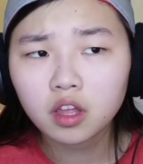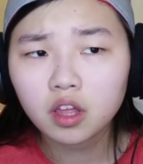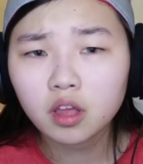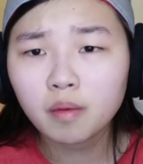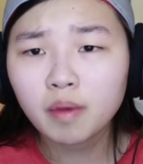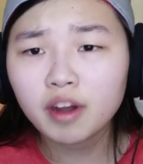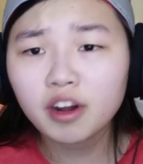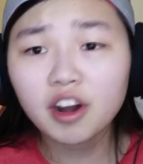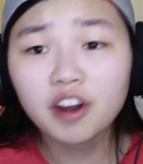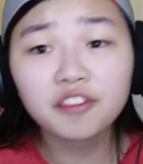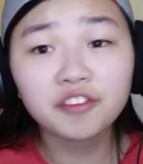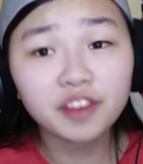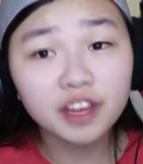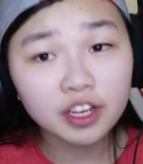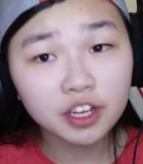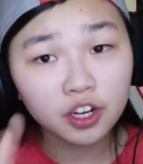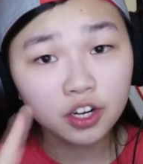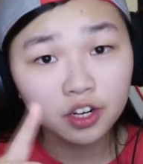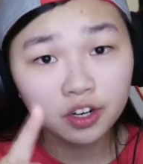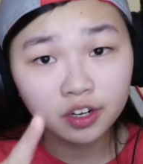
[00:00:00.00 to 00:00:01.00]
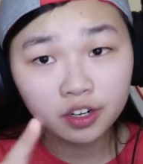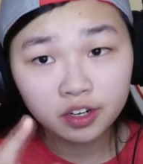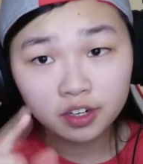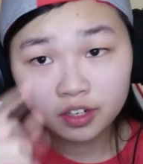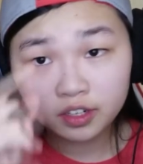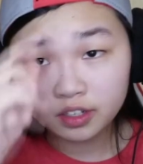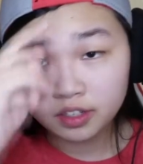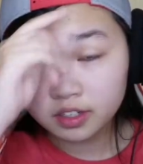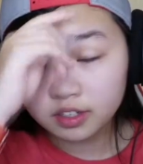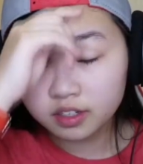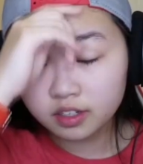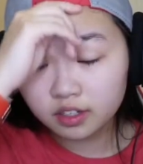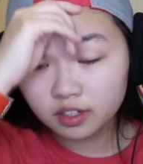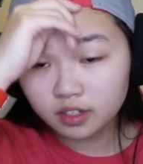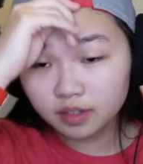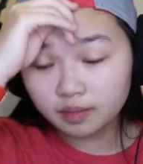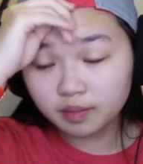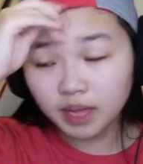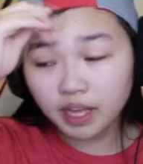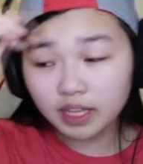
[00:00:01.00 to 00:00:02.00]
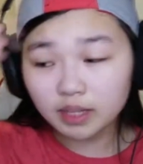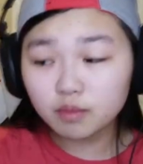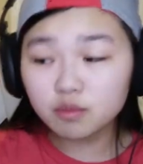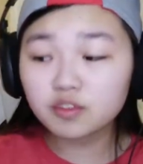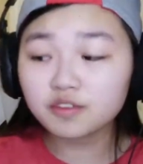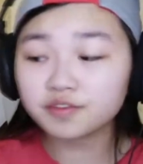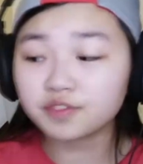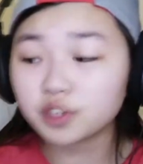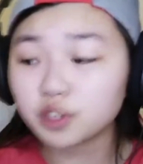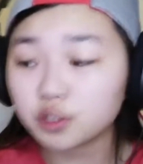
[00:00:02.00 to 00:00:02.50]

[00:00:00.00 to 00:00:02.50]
Better not flicker. Not on the move for